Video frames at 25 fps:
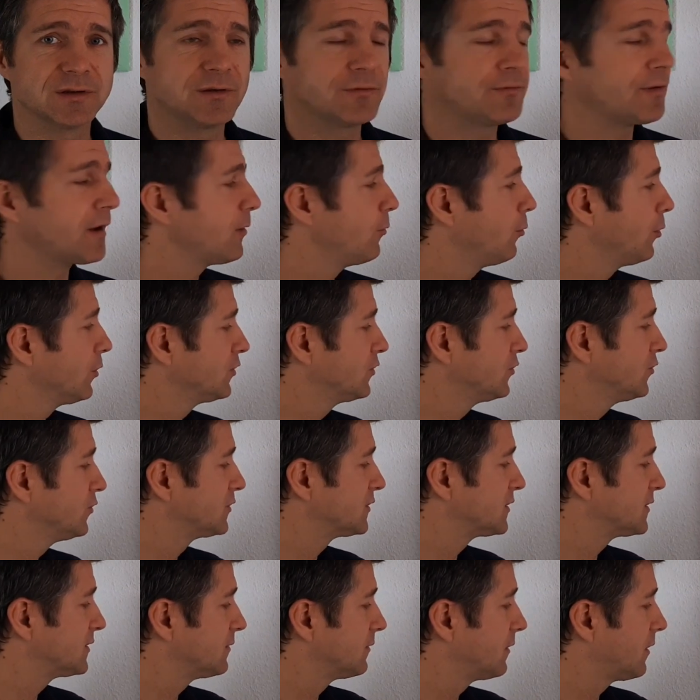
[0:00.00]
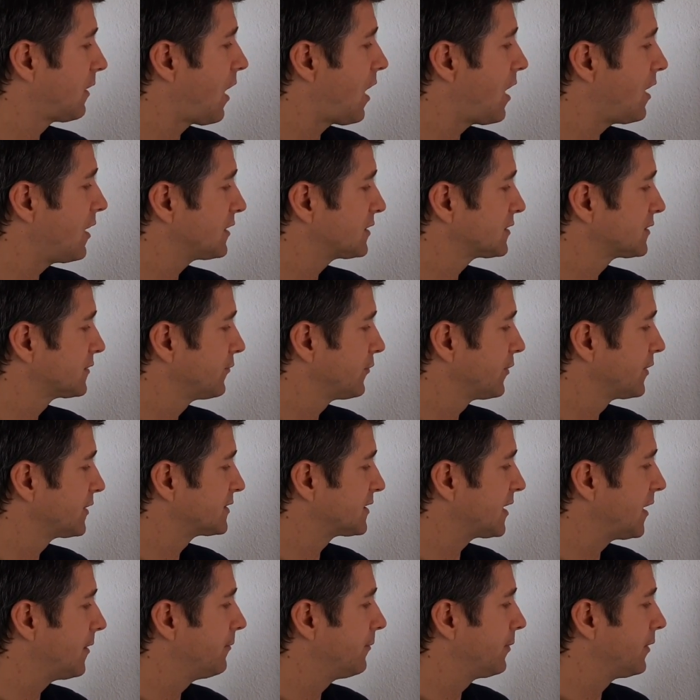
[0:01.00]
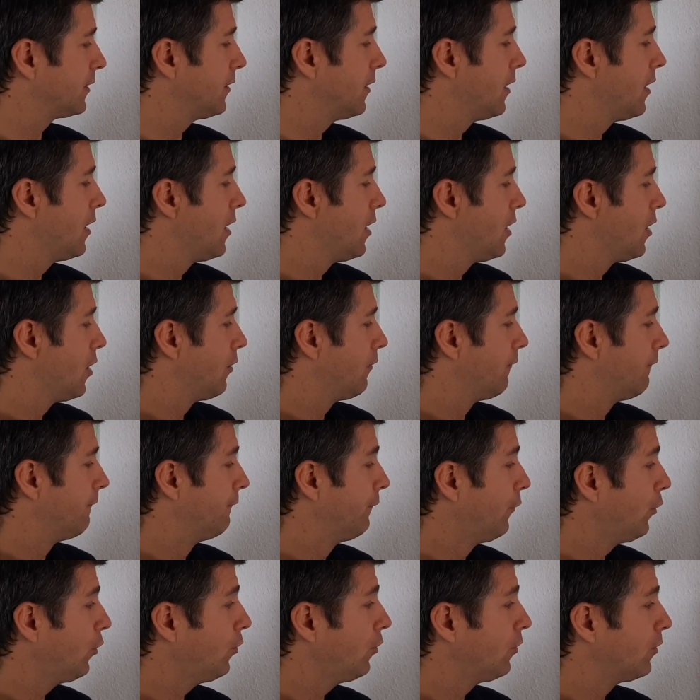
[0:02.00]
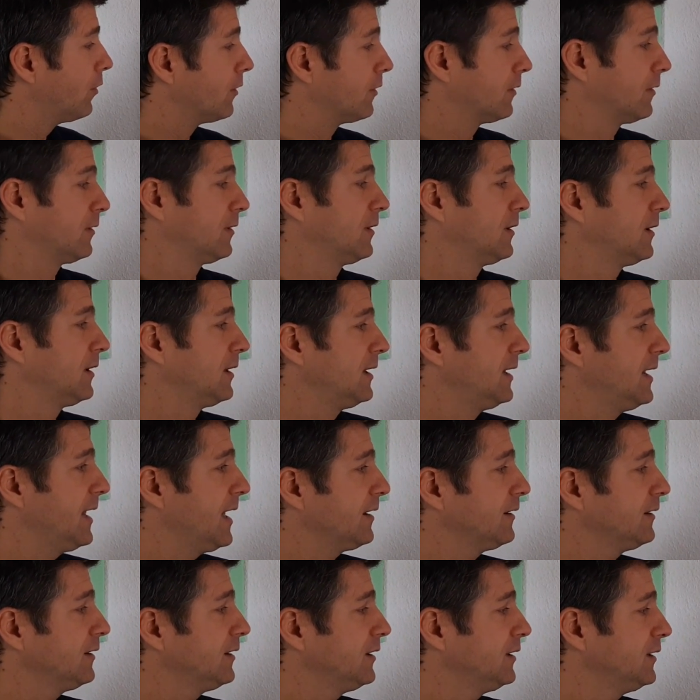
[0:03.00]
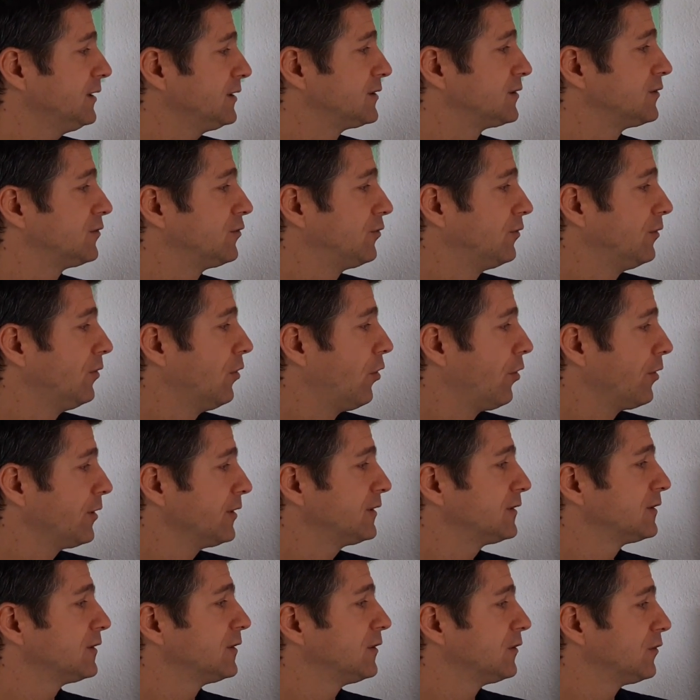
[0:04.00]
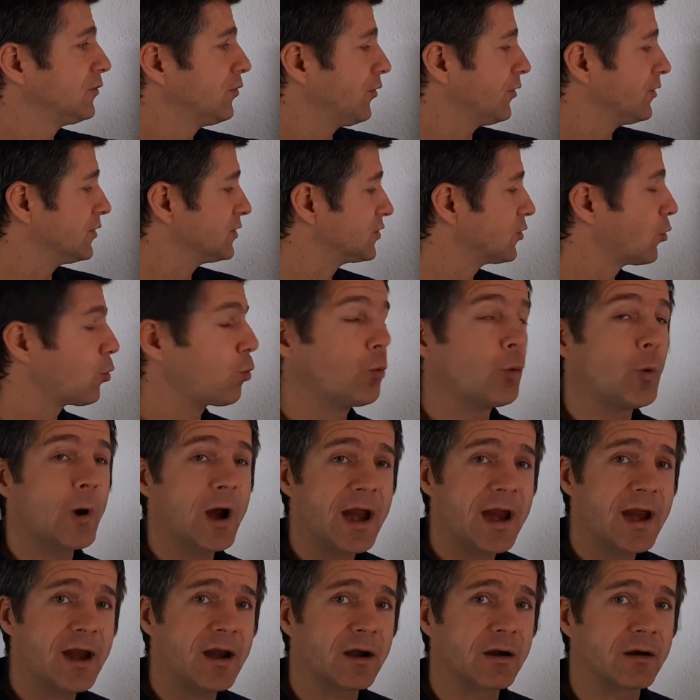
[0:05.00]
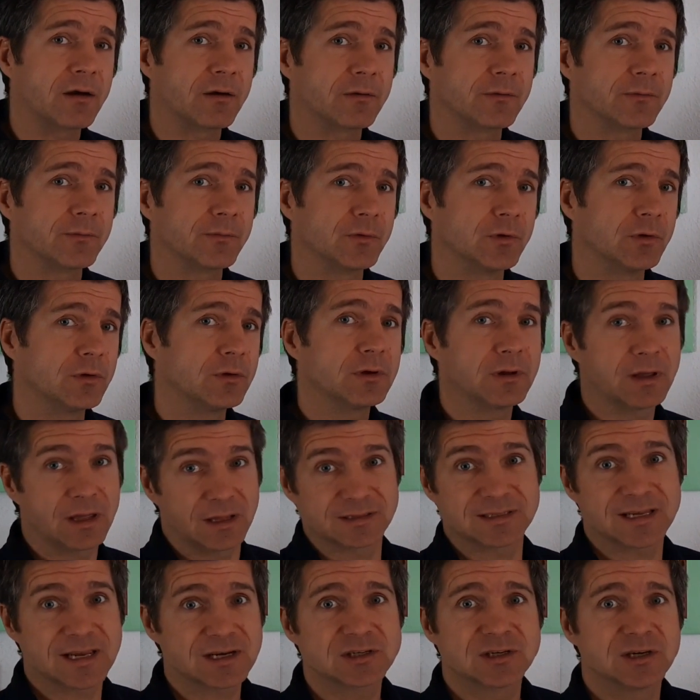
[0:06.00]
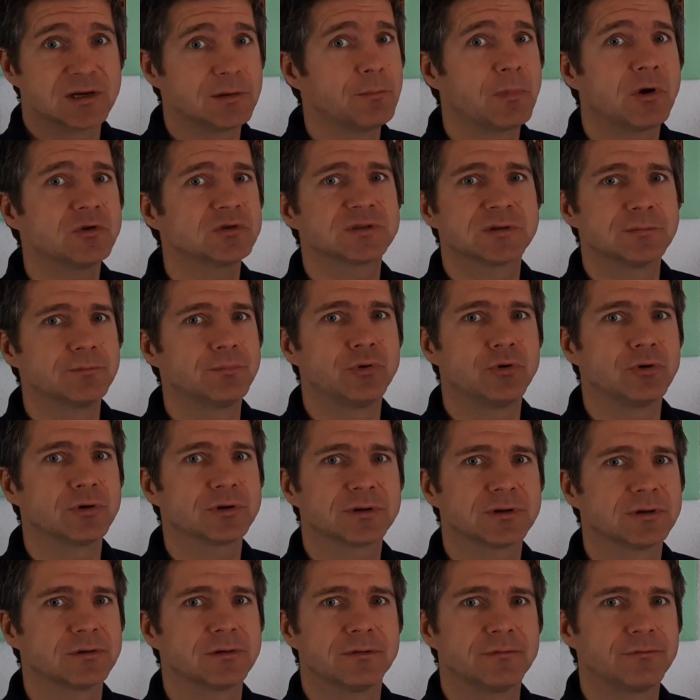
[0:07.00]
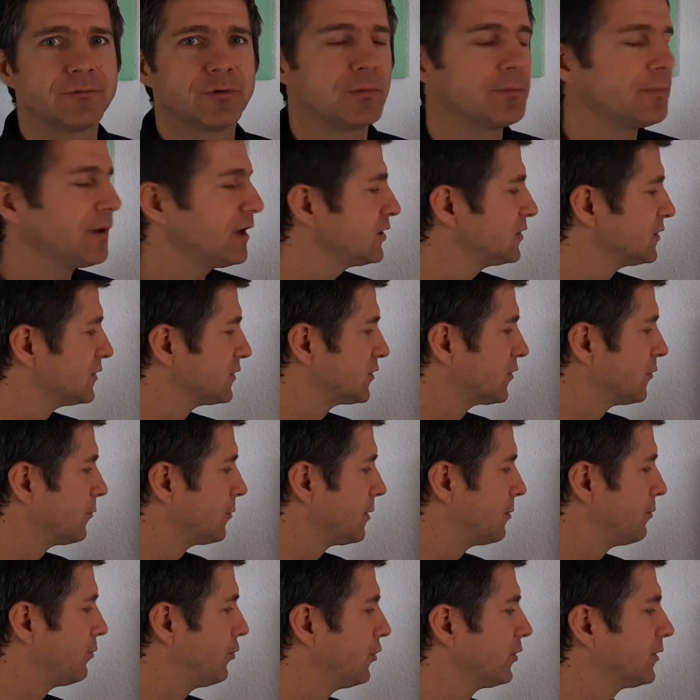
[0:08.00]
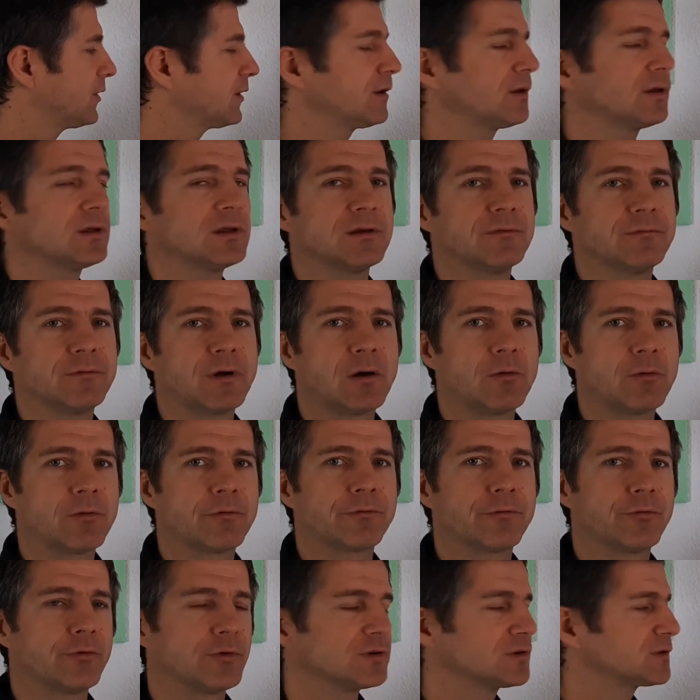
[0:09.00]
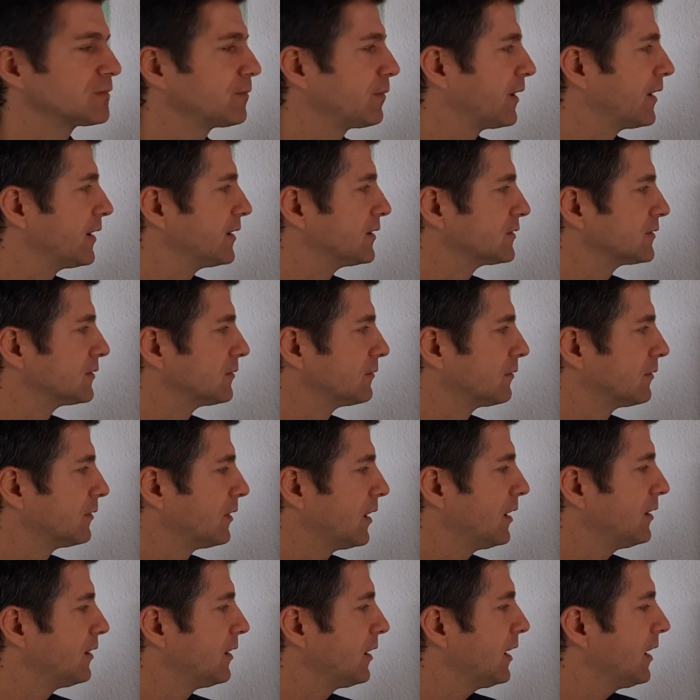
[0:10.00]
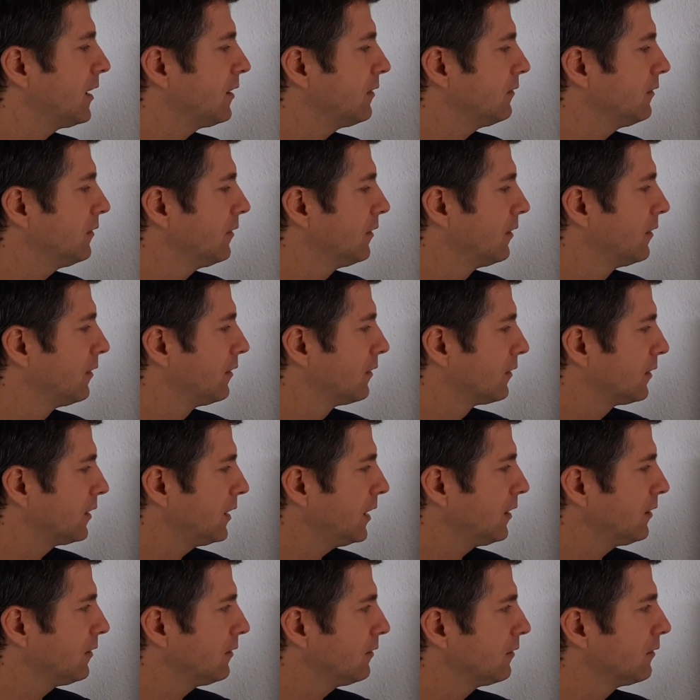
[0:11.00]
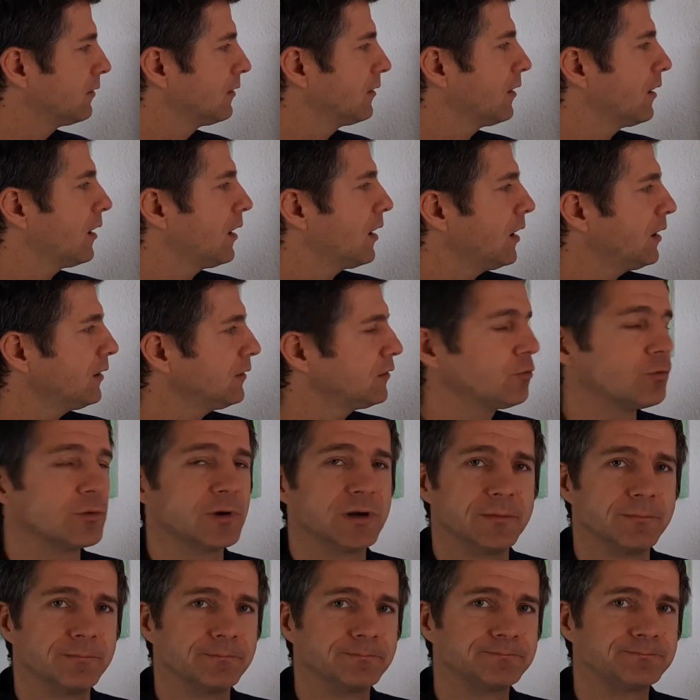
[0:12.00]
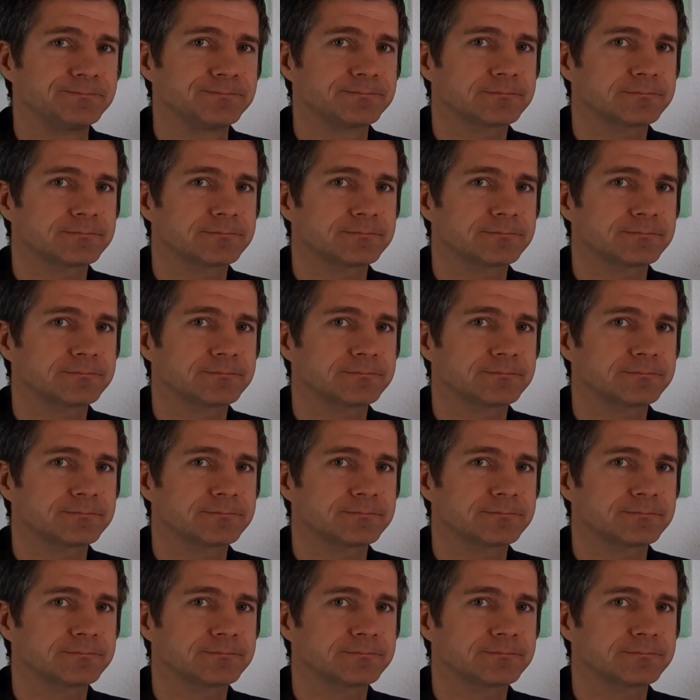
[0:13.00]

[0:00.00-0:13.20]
If I want to ask, for example, wo lerne ich heute Deutsch? Where? No? It's actually the most important information, so we put it in our first place. And again, king and queen.